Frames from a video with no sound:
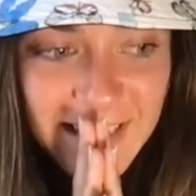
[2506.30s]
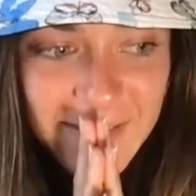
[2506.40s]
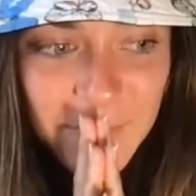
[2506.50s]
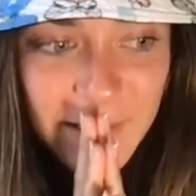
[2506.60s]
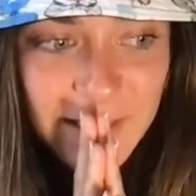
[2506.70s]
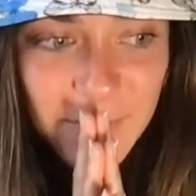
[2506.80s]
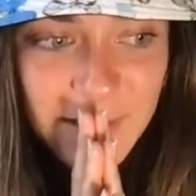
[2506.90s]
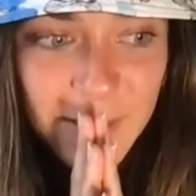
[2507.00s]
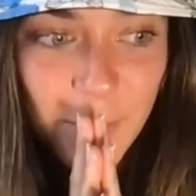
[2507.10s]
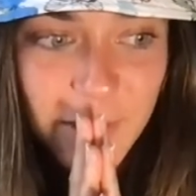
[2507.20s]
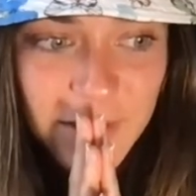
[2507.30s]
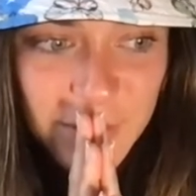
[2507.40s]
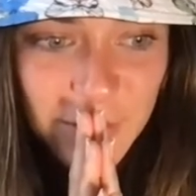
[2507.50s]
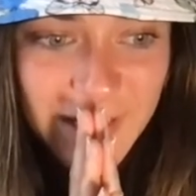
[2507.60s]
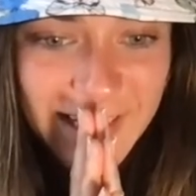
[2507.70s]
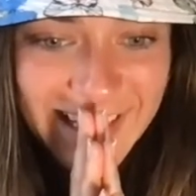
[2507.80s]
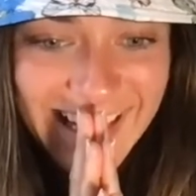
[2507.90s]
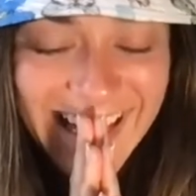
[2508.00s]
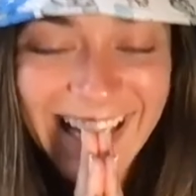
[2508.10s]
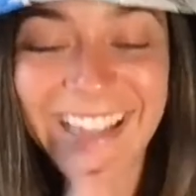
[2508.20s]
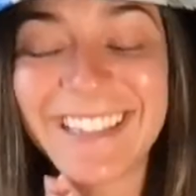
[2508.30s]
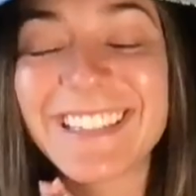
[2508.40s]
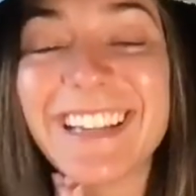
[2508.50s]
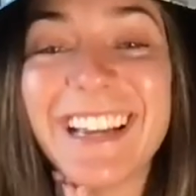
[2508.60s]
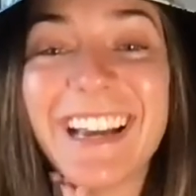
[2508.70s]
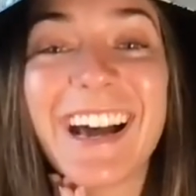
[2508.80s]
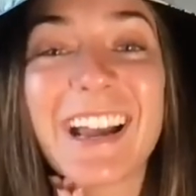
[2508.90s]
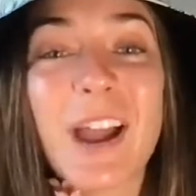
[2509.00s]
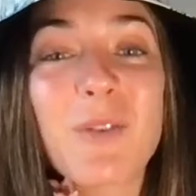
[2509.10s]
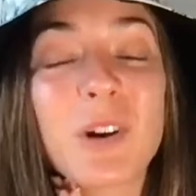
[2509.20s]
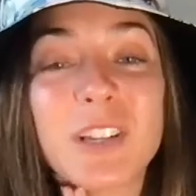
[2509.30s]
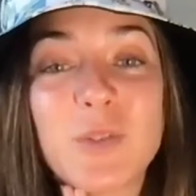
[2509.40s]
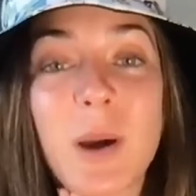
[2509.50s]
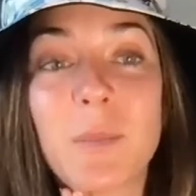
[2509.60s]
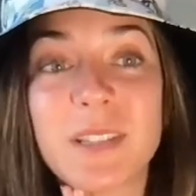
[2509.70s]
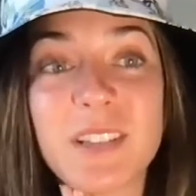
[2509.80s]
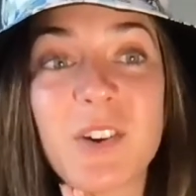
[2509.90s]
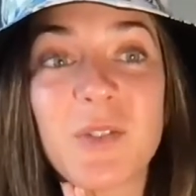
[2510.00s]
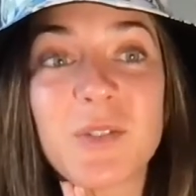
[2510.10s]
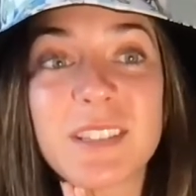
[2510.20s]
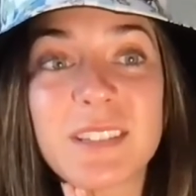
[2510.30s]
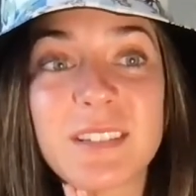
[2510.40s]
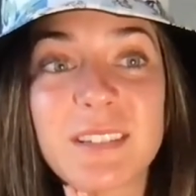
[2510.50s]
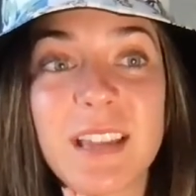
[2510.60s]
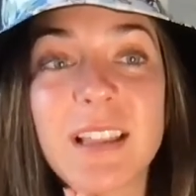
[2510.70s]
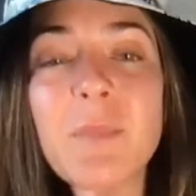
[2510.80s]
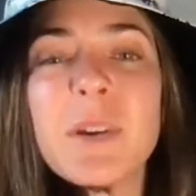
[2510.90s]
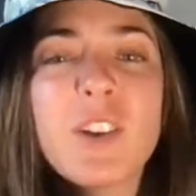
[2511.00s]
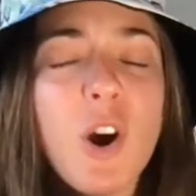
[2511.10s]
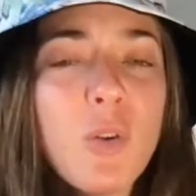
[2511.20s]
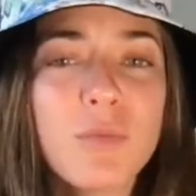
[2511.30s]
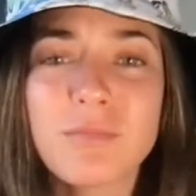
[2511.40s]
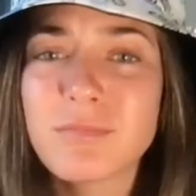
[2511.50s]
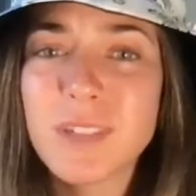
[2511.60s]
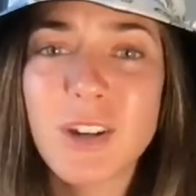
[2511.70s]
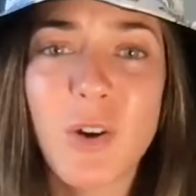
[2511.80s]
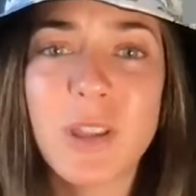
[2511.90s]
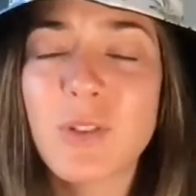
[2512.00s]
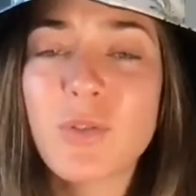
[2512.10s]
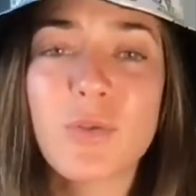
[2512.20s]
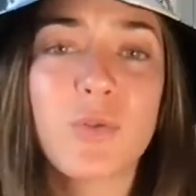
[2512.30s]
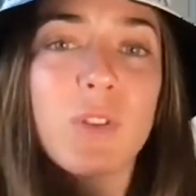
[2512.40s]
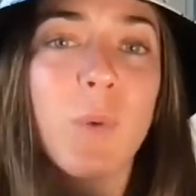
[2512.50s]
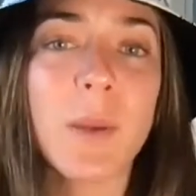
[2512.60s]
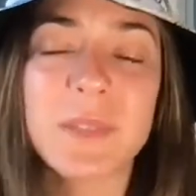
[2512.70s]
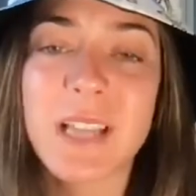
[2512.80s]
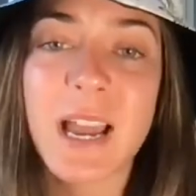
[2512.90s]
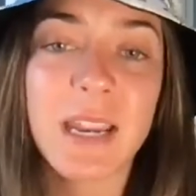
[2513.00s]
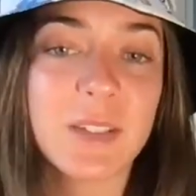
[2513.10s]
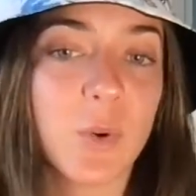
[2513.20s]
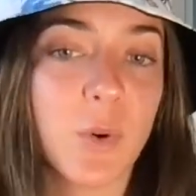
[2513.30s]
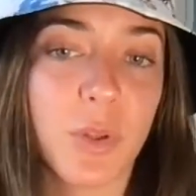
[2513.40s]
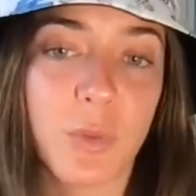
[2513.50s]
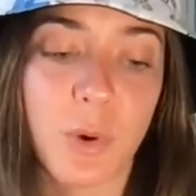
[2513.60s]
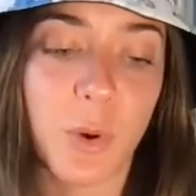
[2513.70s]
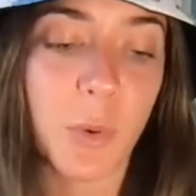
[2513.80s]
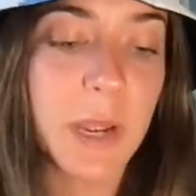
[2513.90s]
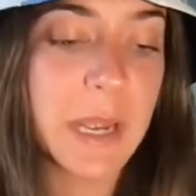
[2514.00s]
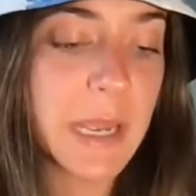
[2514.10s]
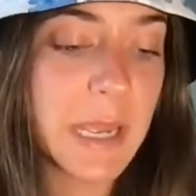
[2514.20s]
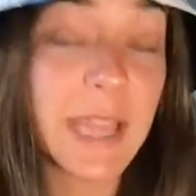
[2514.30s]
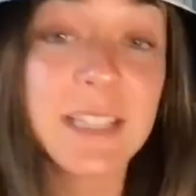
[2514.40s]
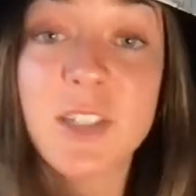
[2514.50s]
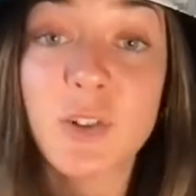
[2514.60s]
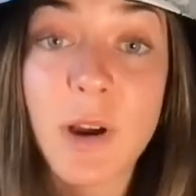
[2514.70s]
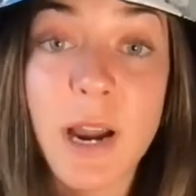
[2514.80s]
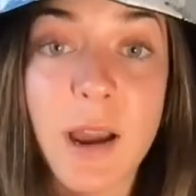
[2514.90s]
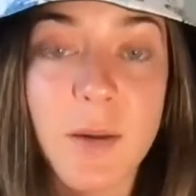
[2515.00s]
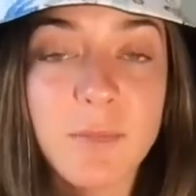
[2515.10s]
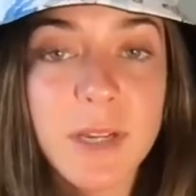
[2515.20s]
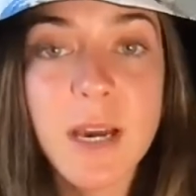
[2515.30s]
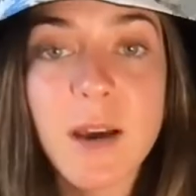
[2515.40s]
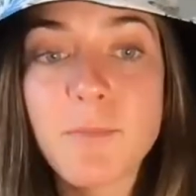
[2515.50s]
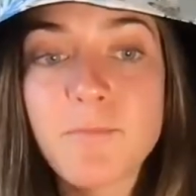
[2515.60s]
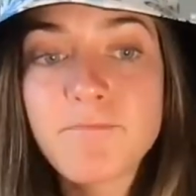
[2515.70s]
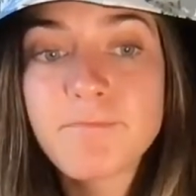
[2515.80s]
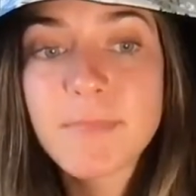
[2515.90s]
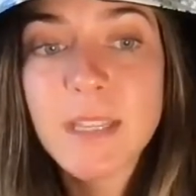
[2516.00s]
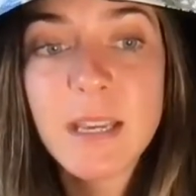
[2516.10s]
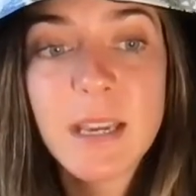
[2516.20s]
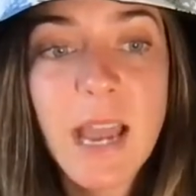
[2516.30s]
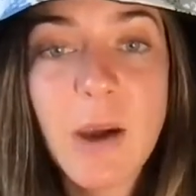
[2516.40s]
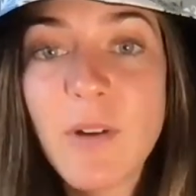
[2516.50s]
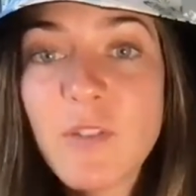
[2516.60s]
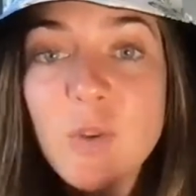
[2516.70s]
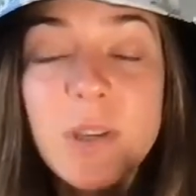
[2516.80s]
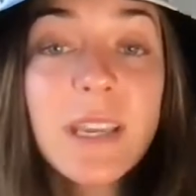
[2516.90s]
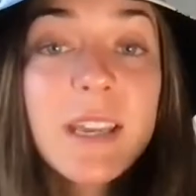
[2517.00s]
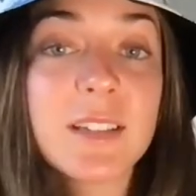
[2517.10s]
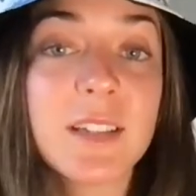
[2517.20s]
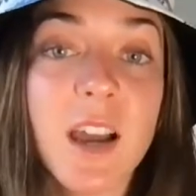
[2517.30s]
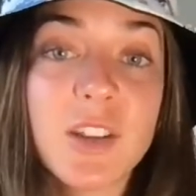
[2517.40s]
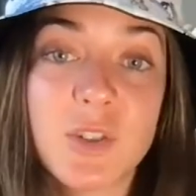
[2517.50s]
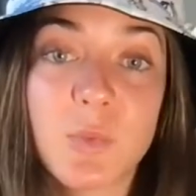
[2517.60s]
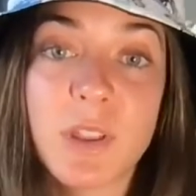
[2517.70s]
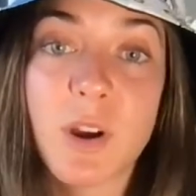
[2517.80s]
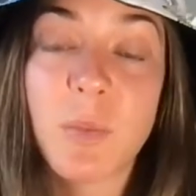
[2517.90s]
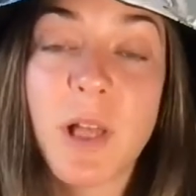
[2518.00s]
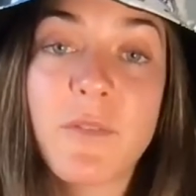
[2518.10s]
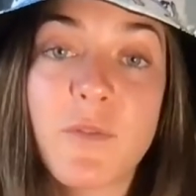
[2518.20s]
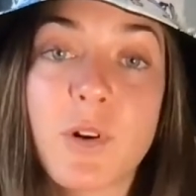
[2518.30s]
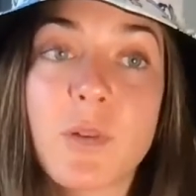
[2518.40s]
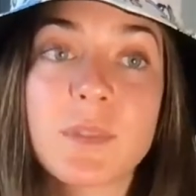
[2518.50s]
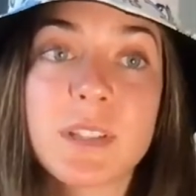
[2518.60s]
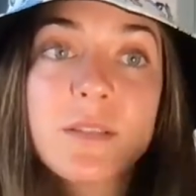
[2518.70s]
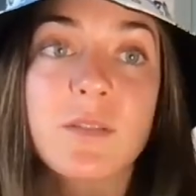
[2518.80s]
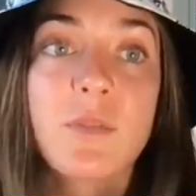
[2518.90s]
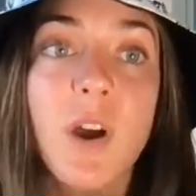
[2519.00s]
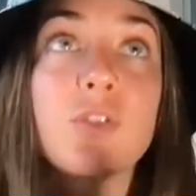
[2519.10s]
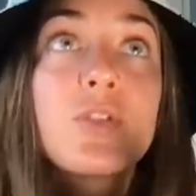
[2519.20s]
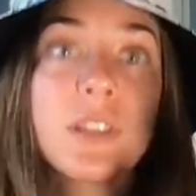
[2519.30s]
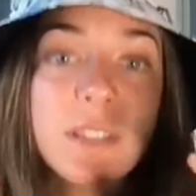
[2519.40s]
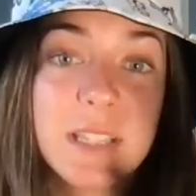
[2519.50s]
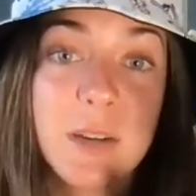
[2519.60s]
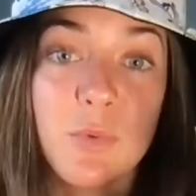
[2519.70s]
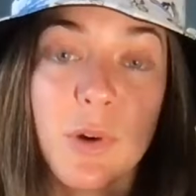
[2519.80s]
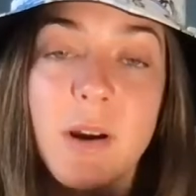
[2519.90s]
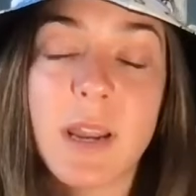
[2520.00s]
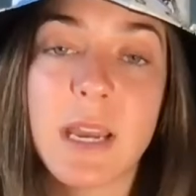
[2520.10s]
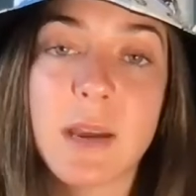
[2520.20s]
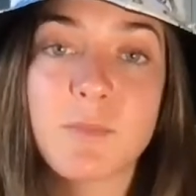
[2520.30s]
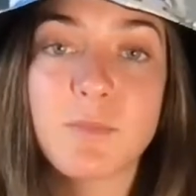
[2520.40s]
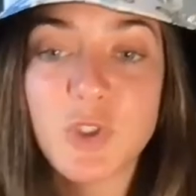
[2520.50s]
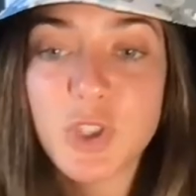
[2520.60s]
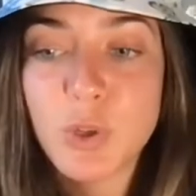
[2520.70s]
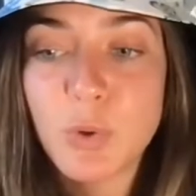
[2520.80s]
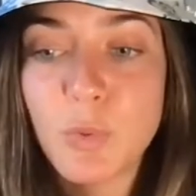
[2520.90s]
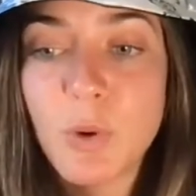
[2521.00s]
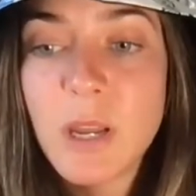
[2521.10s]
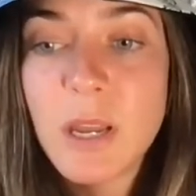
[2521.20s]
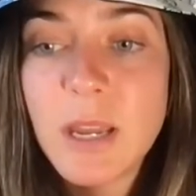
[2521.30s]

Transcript: it brings me so much joy. And I want to do episodes, and let me know, either through the website or through Instagram, however you can get in touch with our platforms under This Is Temporary, to